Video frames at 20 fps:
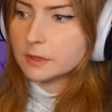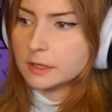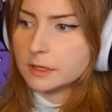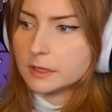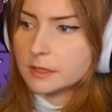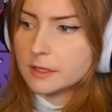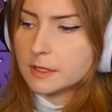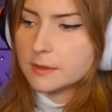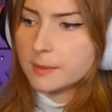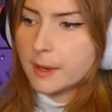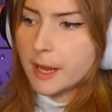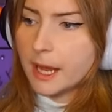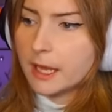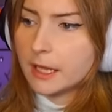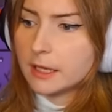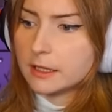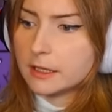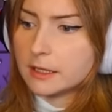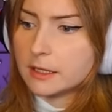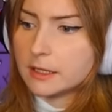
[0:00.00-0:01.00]
This is
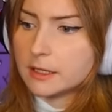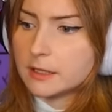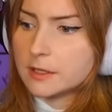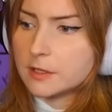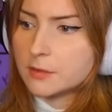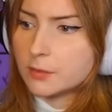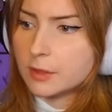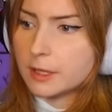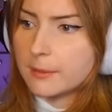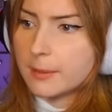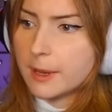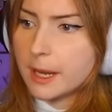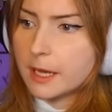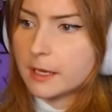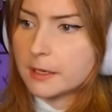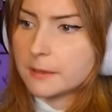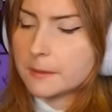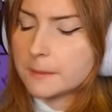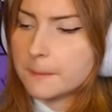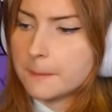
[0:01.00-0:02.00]
bad. This is really
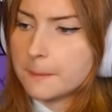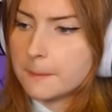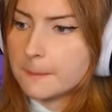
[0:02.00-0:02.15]
bad.